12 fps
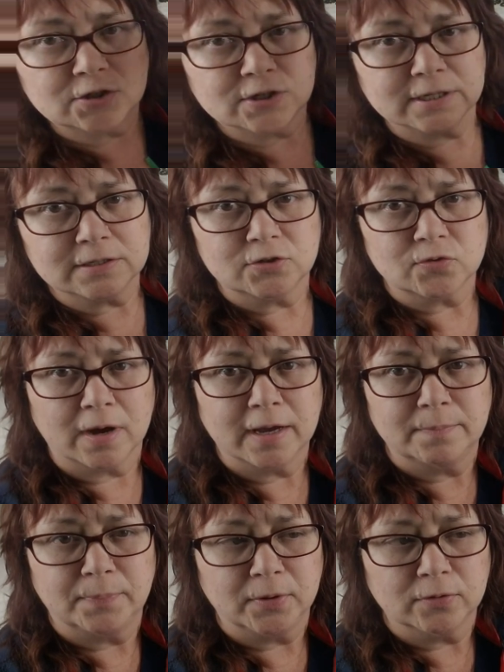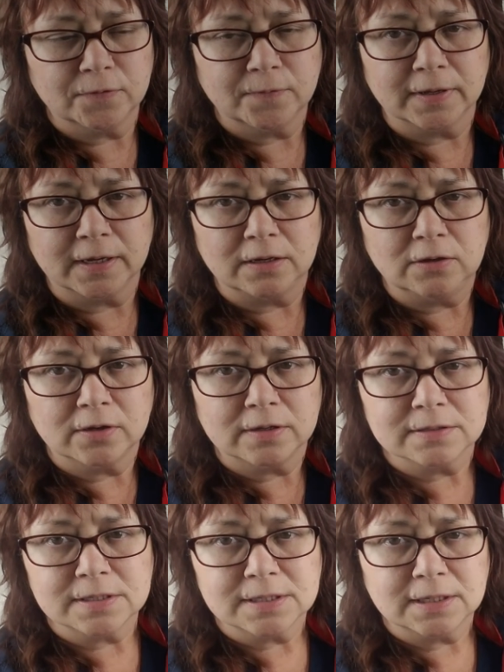just dried beautifully, and you
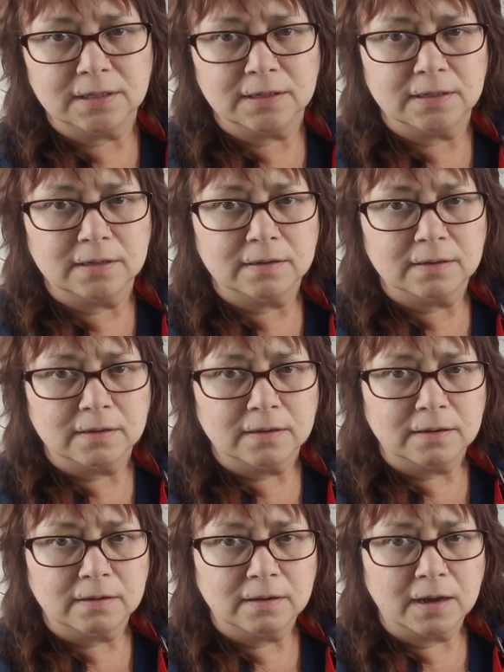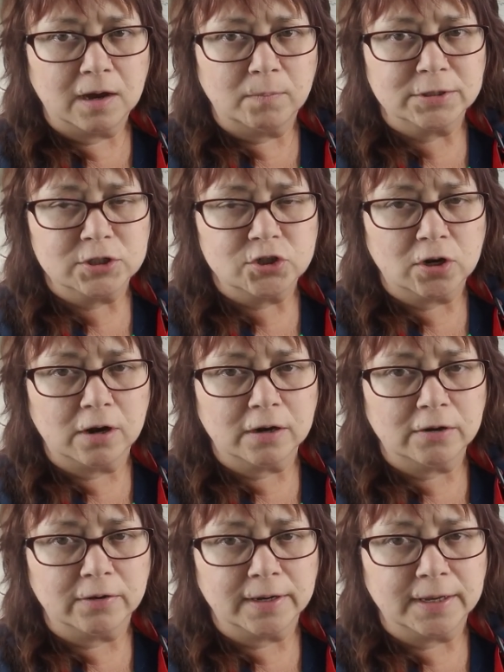can see how much
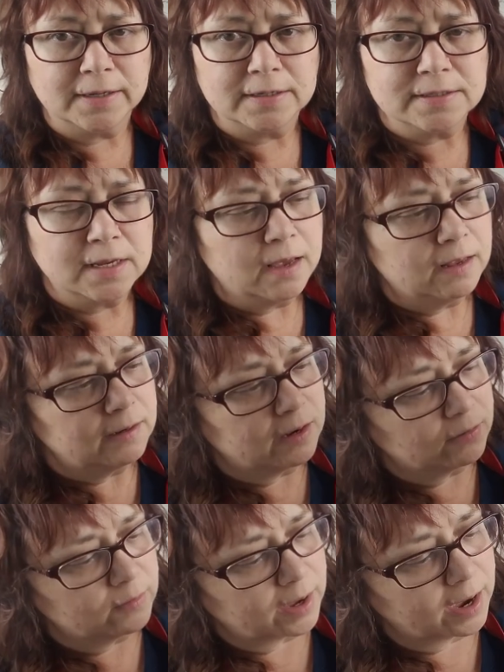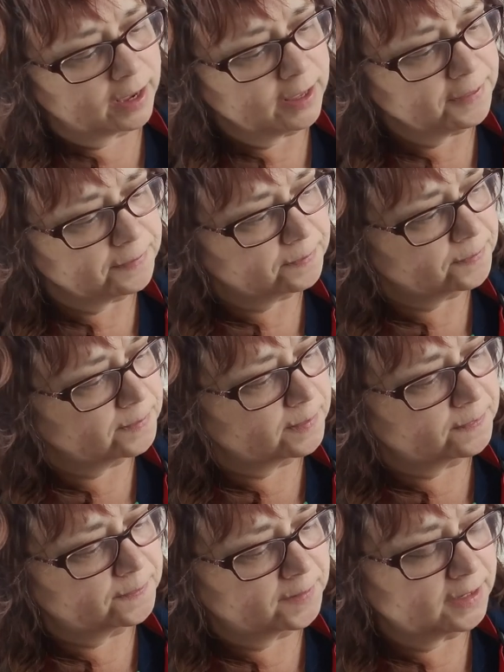darker it is. Now, I
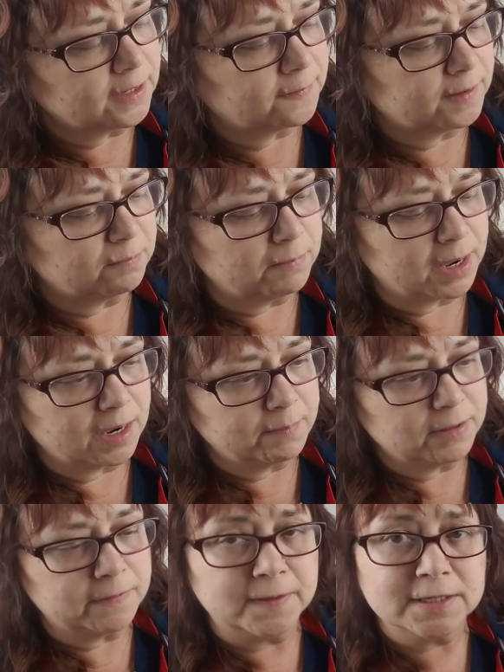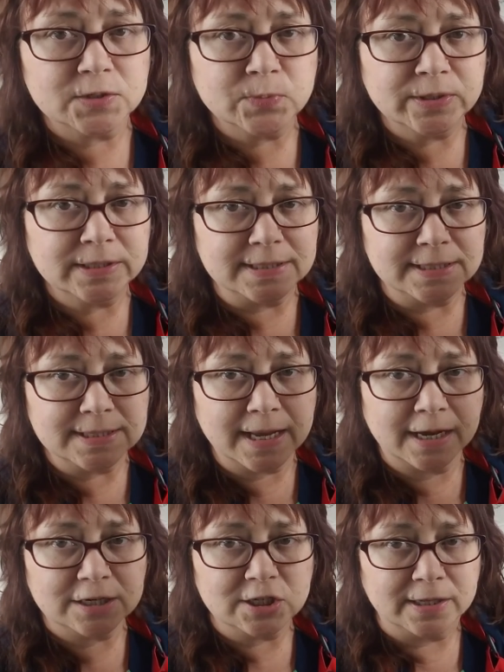think that maybe this one didn't
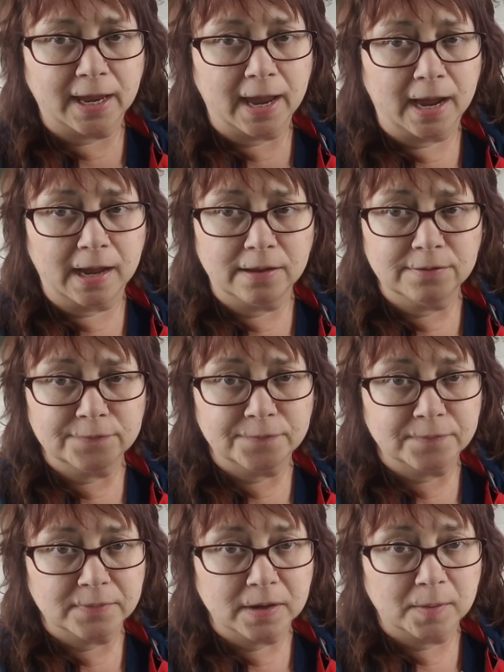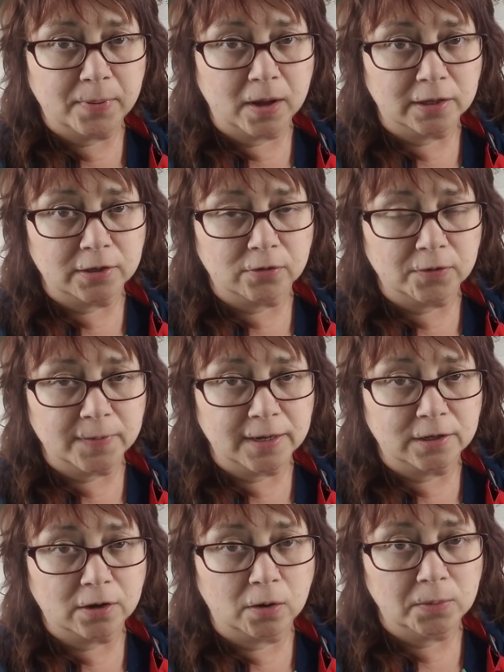actually have a
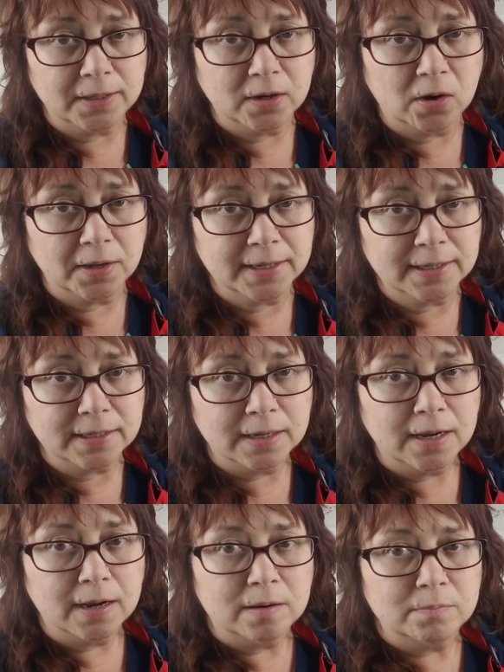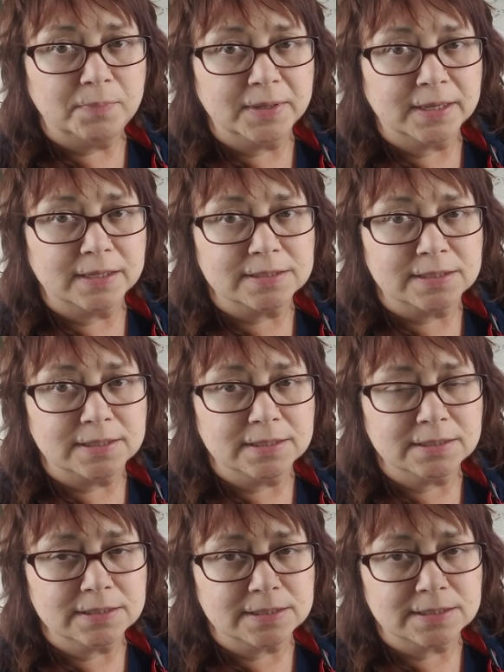polyurethane coating on it, because
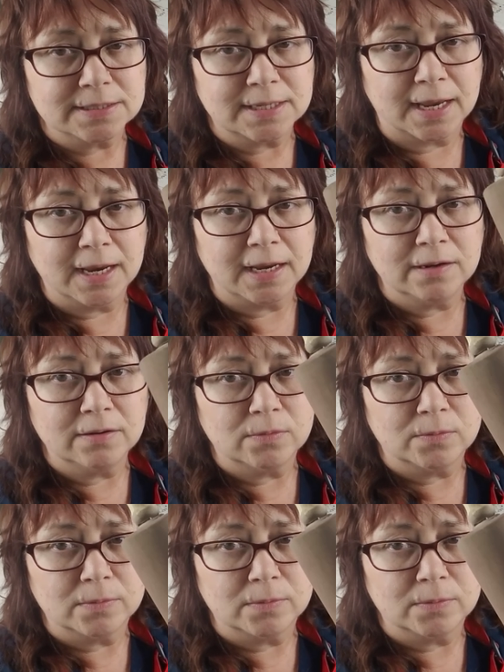this stain